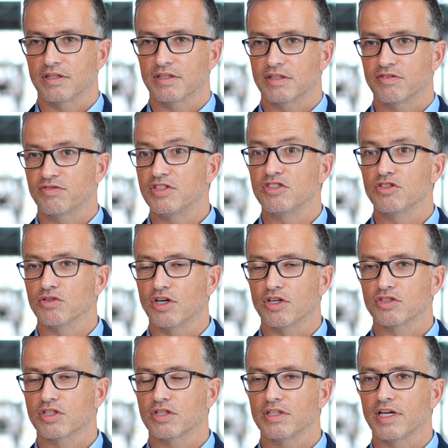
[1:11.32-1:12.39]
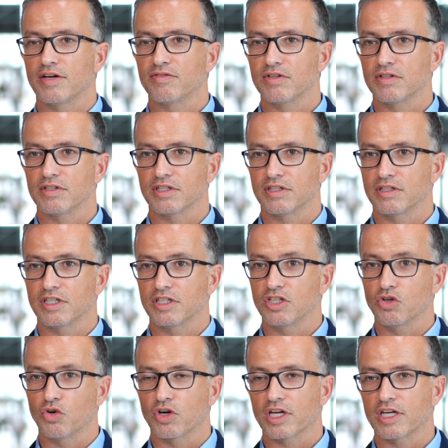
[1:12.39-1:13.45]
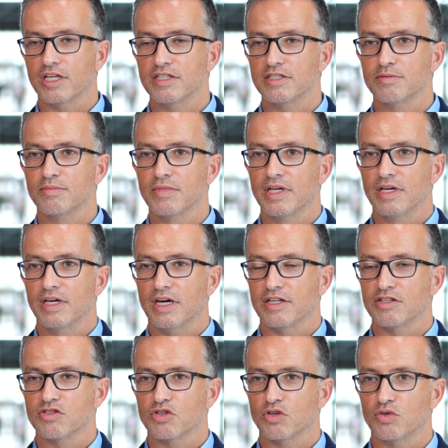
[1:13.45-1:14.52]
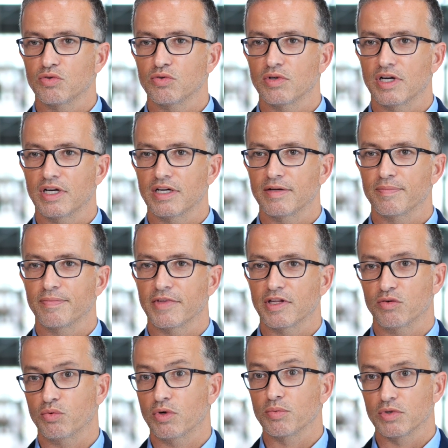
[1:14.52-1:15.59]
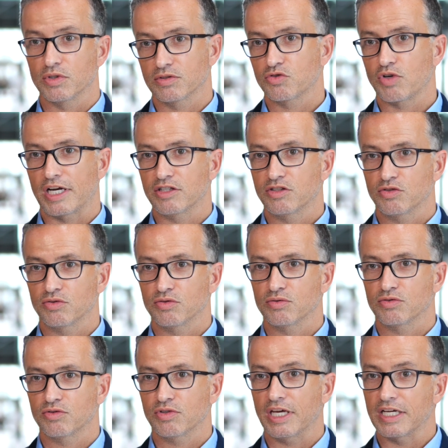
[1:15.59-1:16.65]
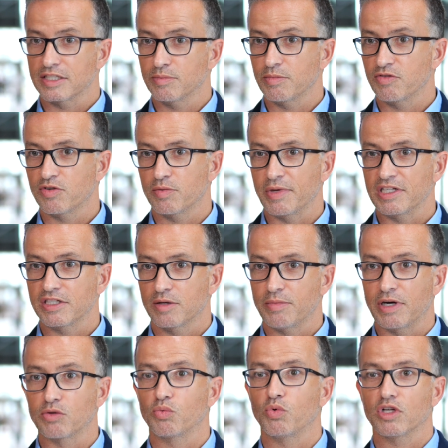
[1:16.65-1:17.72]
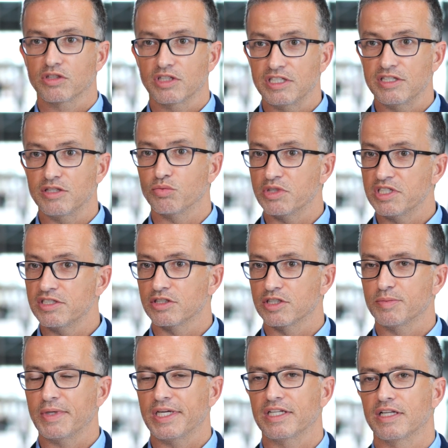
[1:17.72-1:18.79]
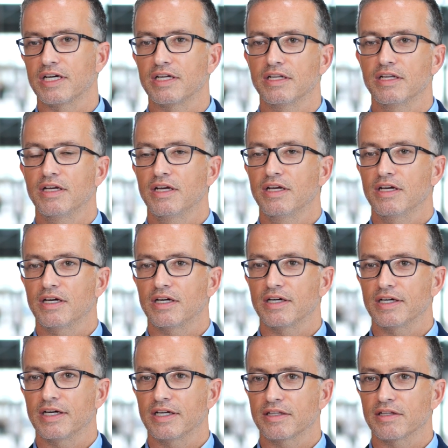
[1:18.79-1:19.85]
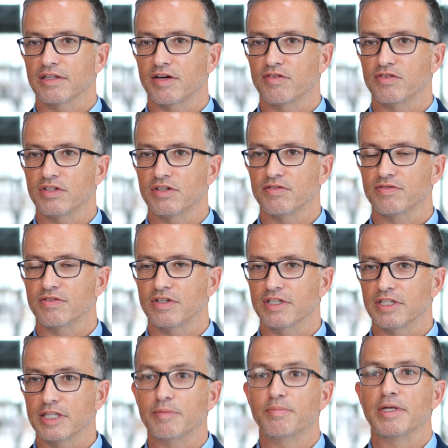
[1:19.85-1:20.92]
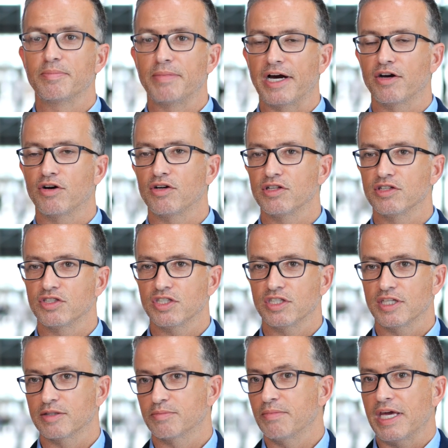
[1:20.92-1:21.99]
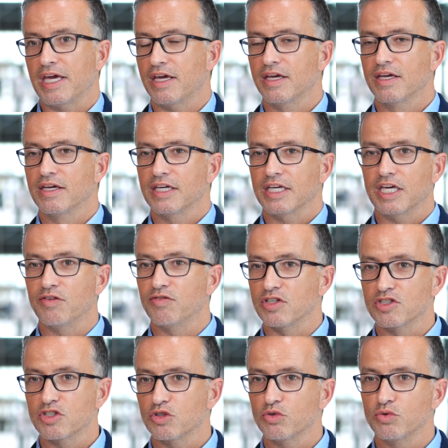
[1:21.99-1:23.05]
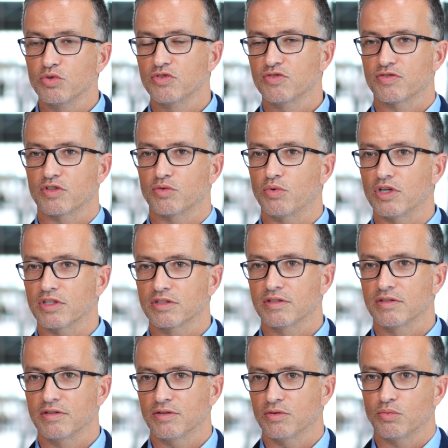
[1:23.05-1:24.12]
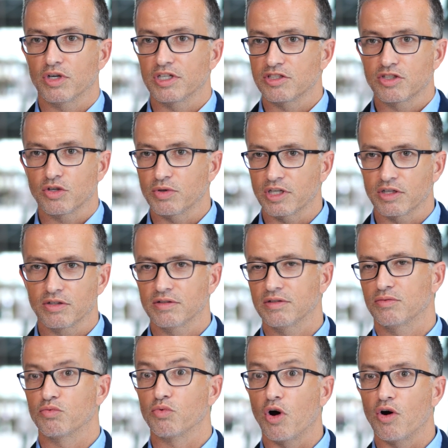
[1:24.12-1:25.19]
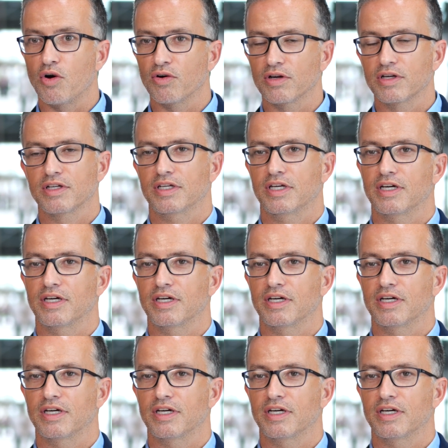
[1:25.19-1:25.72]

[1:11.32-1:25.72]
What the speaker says: at the physiological level in the organism. And so we will try to get some information about what is the research being done at the level of lipid biology that may give us clues for what is going wrong